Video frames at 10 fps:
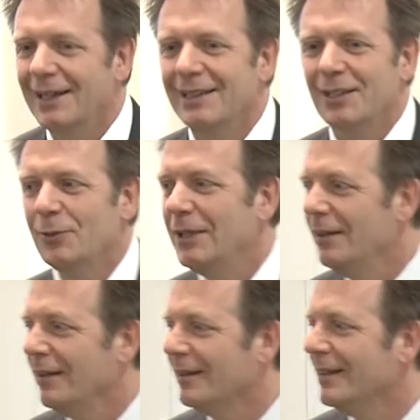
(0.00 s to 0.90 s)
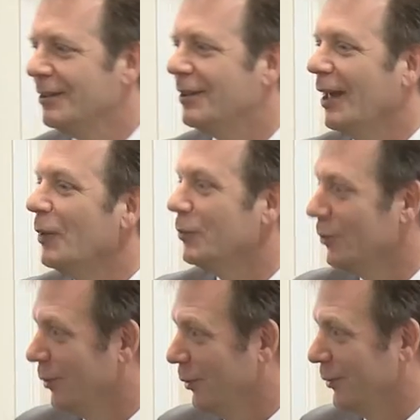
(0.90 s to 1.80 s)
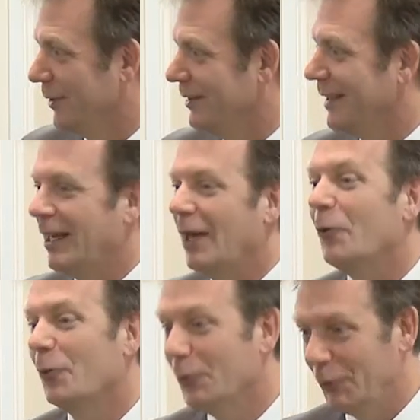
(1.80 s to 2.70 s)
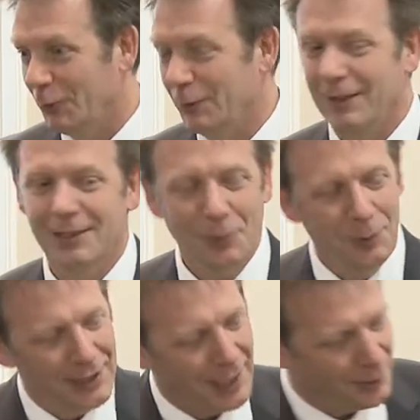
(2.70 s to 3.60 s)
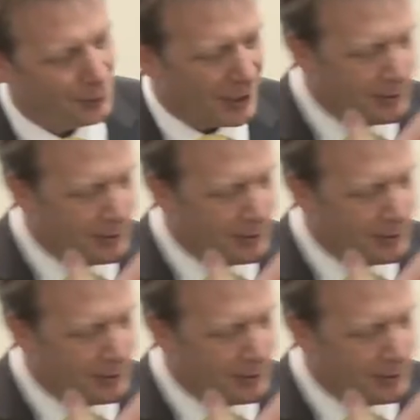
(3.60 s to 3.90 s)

there's really nothing that helps you a lot, that you can hold on to. And that's what we're kind of trying